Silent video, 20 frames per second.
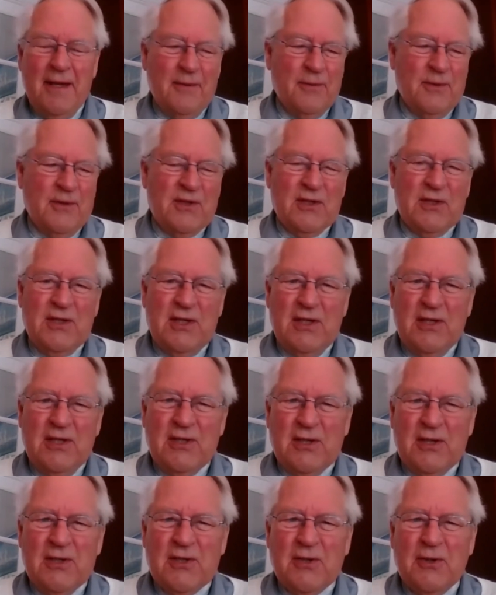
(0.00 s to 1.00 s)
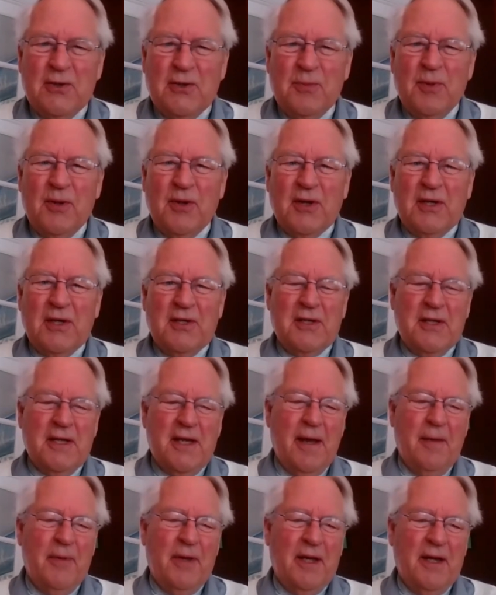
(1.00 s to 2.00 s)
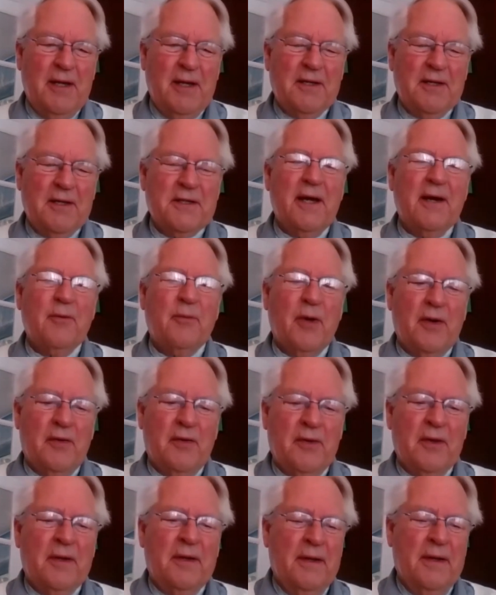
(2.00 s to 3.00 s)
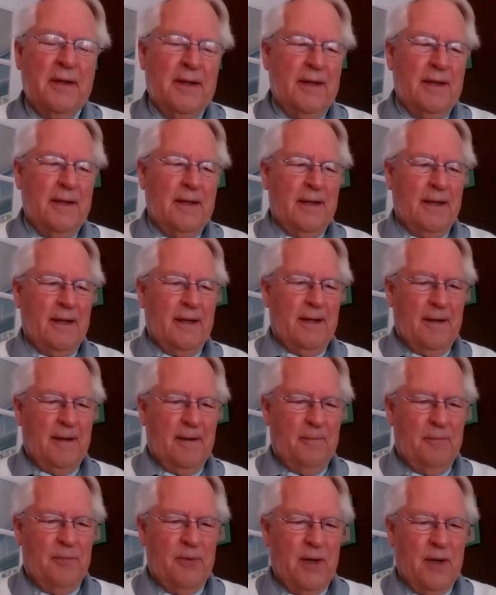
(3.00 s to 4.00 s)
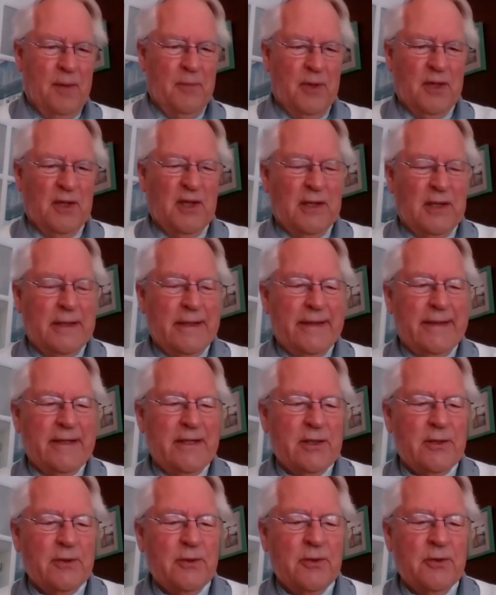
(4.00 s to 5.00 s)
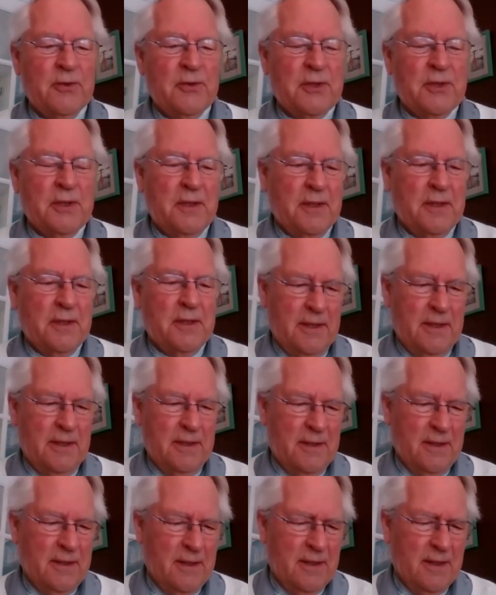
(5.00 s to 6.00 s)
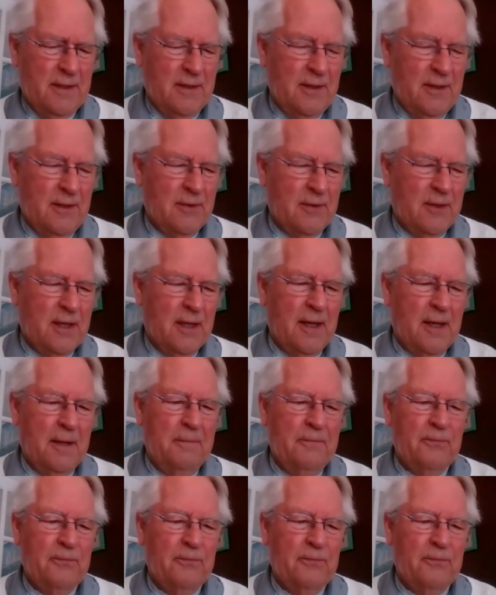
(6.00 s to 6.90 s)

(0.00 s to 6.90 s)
It was the teaching school belonging to the abbey, and it's now one of the premier schools in the UK.